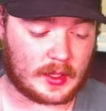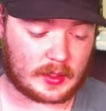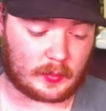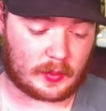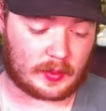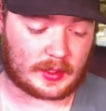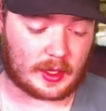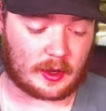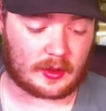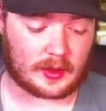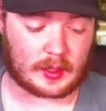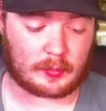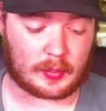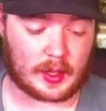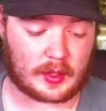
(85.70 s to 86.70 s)
Then we have the
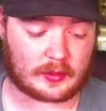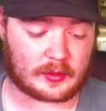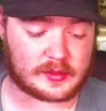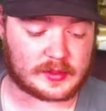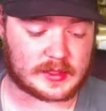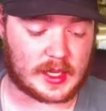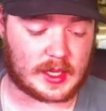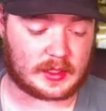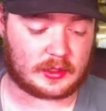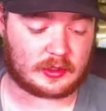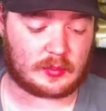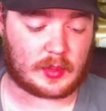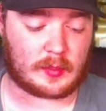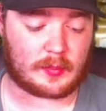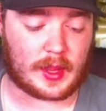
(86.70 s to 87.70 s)
Carolina Panthers and the
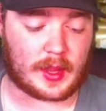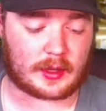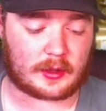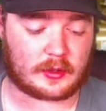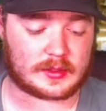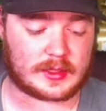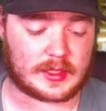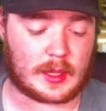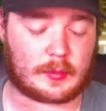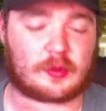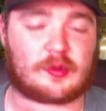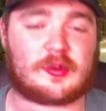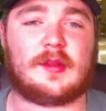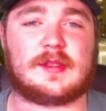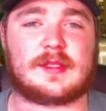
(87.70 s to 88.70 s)
Green Bay Packers. Not
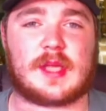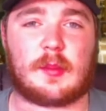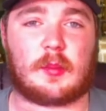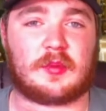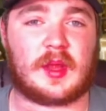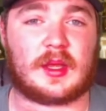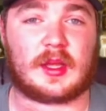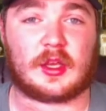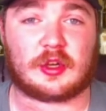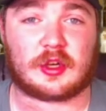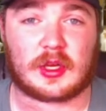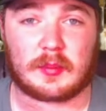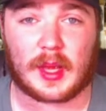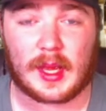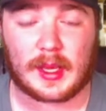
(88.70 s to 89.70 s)
much time this game. I'm taking
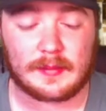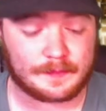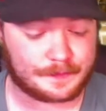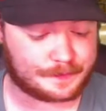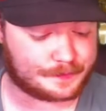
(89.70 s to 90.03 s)
Green Bay.